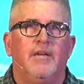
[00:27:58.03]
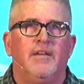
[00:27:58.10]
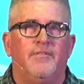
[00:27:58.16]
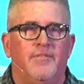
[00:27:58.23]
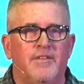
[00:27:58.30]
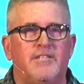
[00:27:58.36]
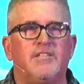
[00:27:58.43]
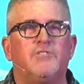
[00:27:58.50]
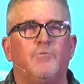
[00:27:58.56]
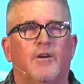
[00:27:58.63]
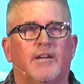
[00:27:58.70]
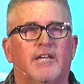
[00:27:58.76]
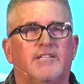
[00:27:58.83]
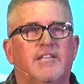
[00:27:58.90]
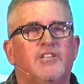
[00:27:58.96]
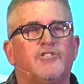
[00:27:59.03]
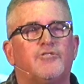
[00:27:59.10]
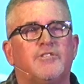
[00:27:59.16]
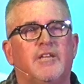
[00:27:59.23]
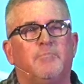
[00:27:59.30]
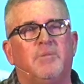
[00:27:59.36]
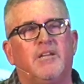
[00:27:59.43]
And this is where it gets
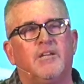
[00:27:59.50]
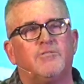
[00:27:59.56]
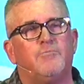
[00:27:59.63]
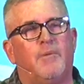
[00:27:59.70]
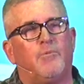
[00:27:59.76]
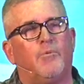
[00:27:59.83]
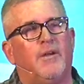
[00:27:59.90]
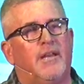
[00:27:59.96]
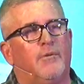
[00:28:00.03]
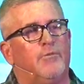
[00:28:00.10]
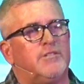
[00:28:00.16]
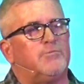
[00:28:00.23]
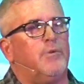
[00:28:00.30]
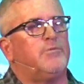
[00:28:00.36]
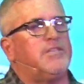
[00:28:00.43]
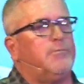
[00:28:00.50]
interesting because remember what, what, what, was,